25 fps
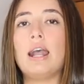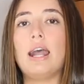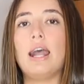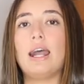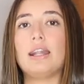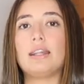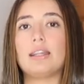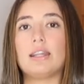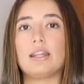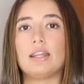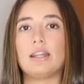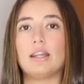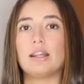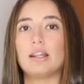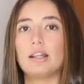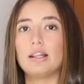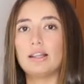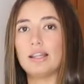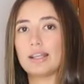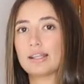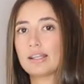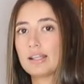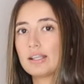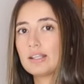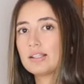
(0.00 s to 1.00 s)
And then the
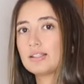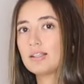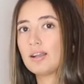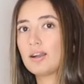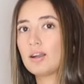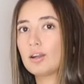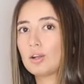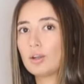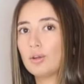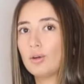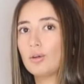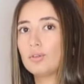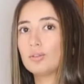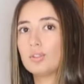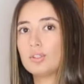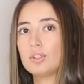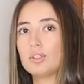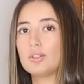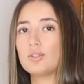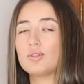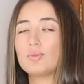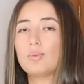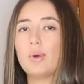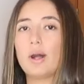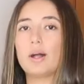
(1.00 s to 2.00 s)
leggings are
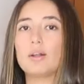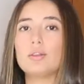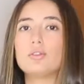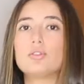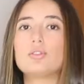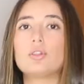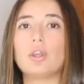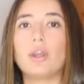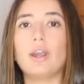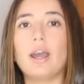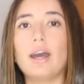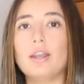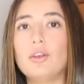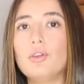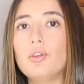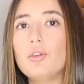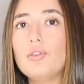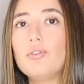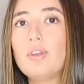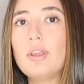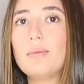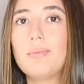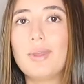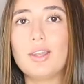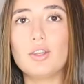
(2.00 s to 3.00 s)
gorgeous as well. So I don't know
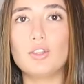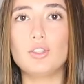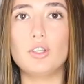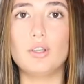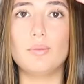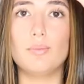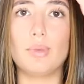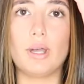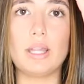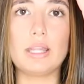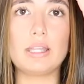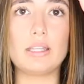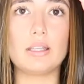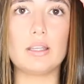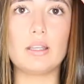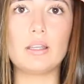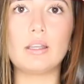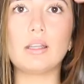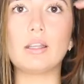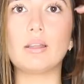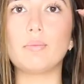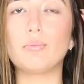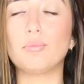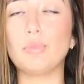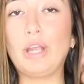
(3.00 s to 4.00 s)
if I mentioned, but
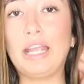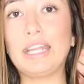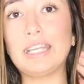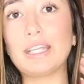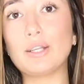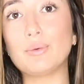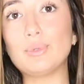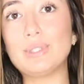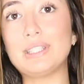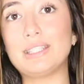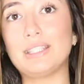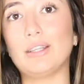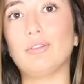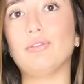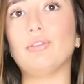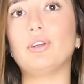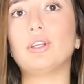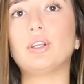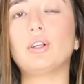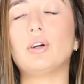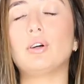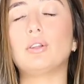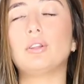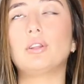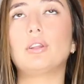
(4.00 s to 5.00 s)
the branding was
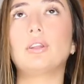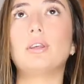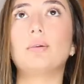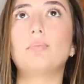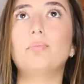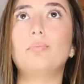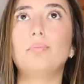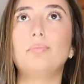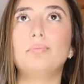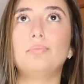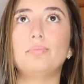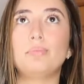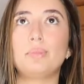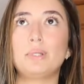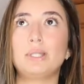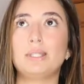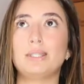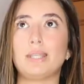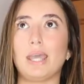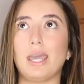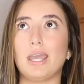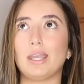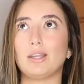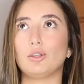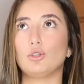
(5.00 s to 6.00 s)
different on the
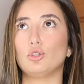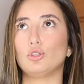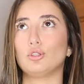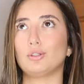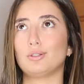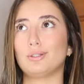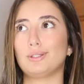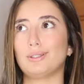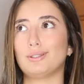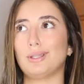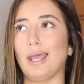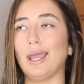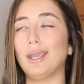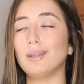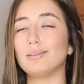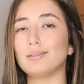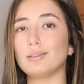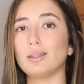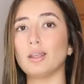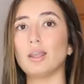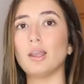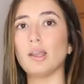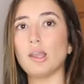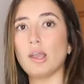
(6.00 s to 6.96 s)
Sage set.